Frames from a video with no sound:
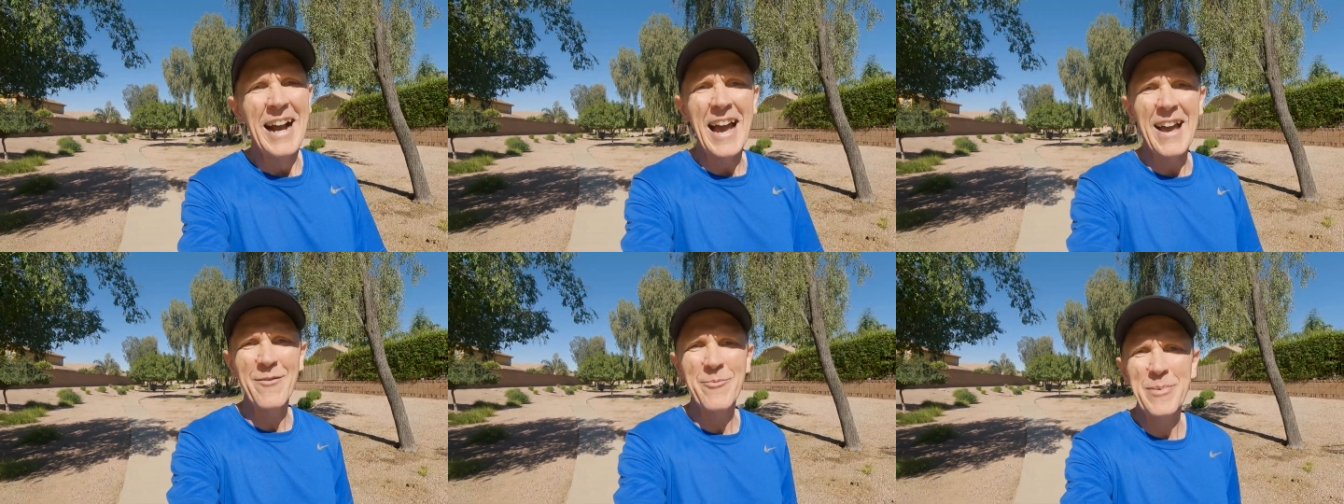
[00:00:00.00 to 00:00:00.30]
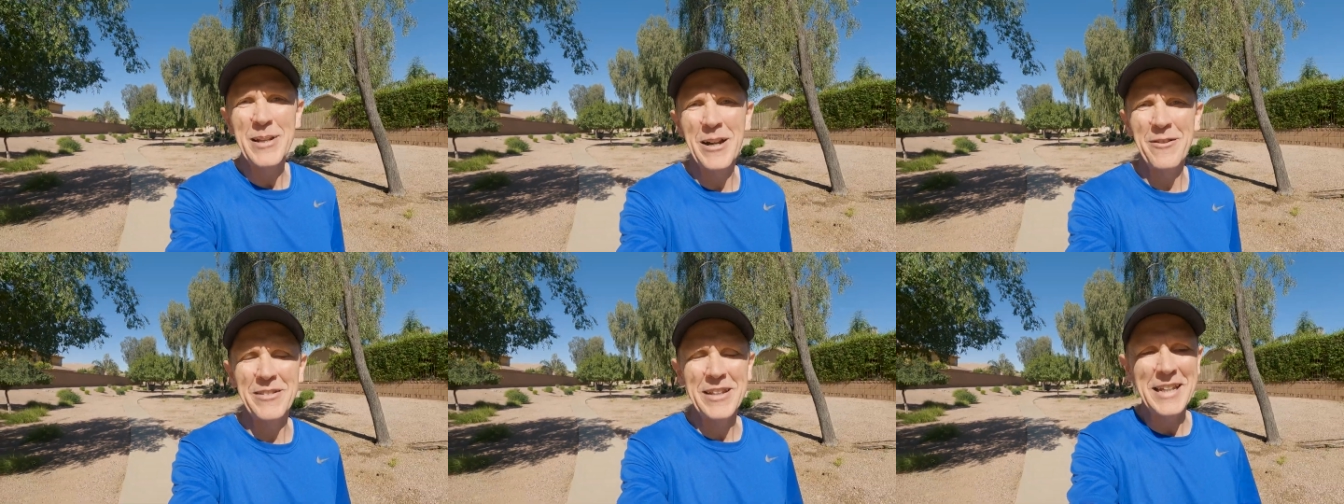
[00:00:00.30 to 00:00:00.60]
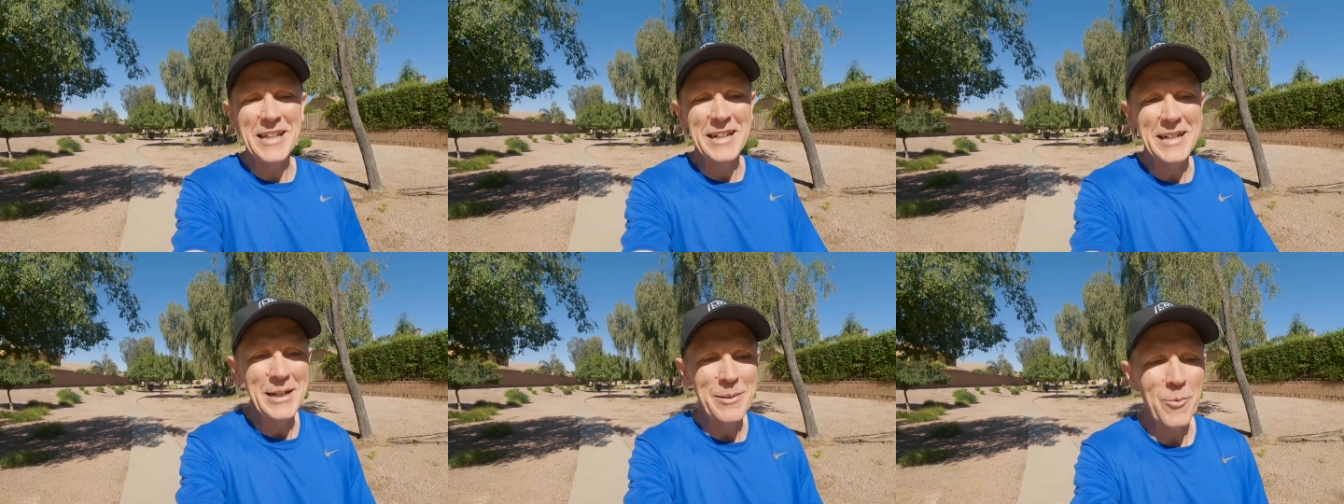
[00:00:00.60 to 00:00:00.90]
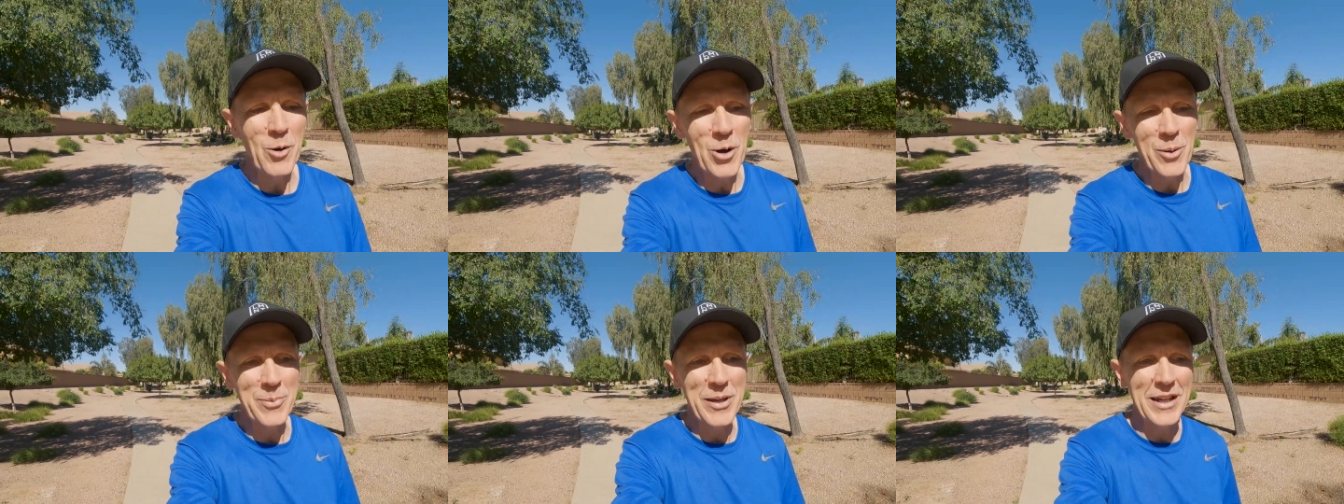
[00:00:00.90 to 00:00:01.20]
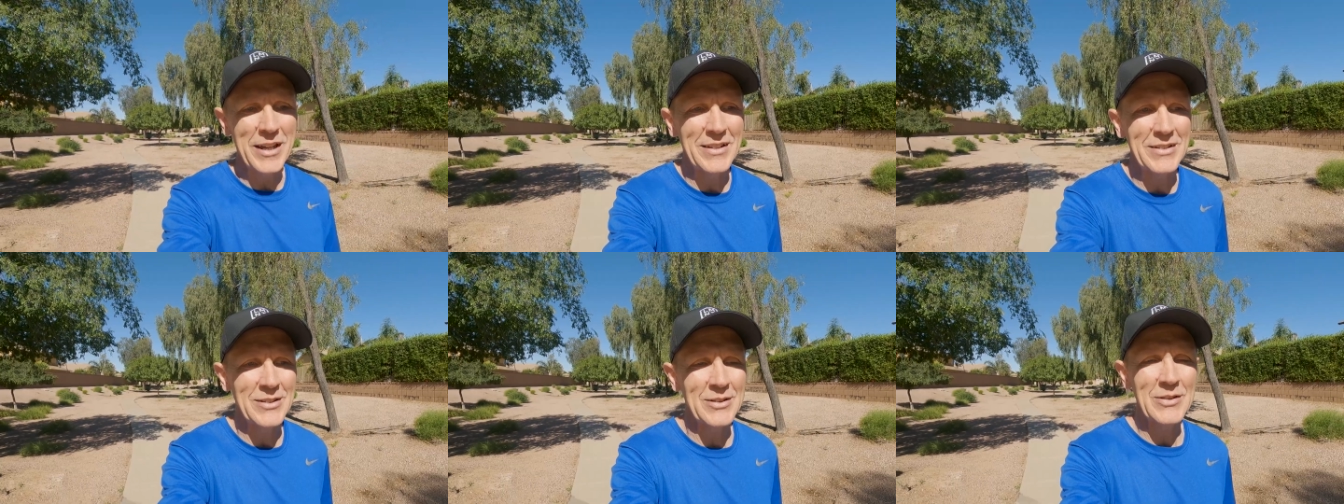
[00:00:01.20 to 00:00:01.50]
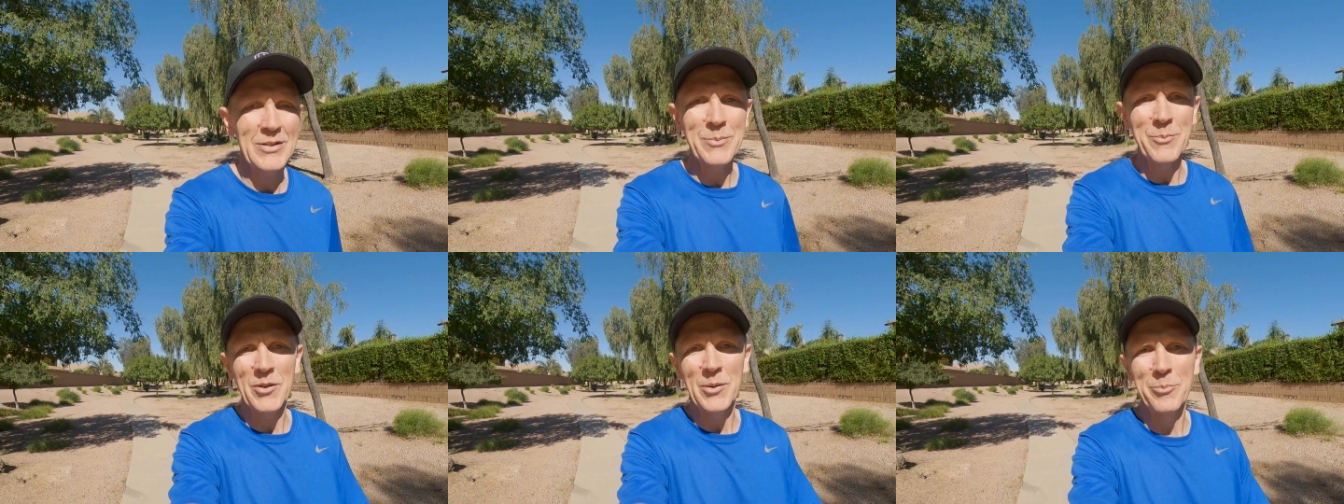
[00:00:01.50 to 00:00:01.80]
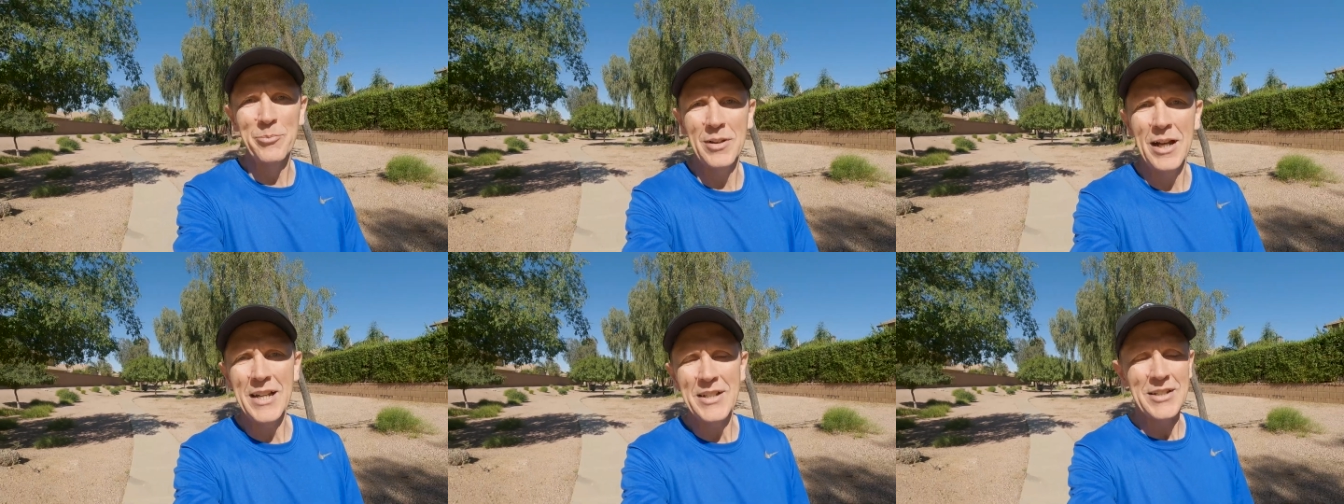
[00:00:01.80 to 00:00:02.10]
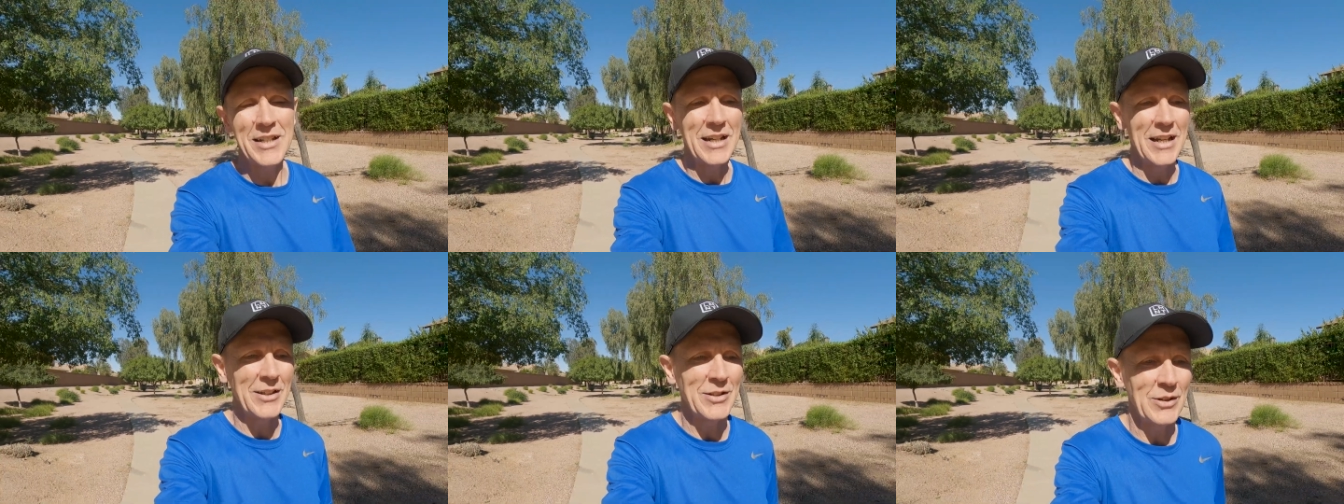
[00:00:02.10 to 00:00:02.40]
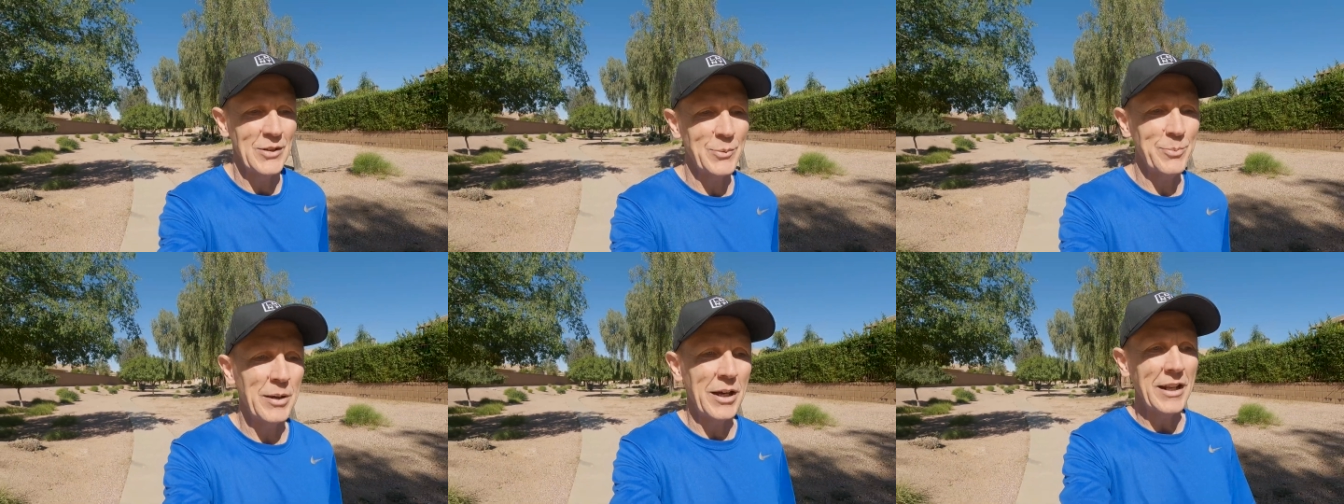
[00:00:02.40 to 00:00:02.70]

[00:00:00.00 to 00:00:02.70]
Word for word: I haven't been able to get any more because there's some supply chain issues.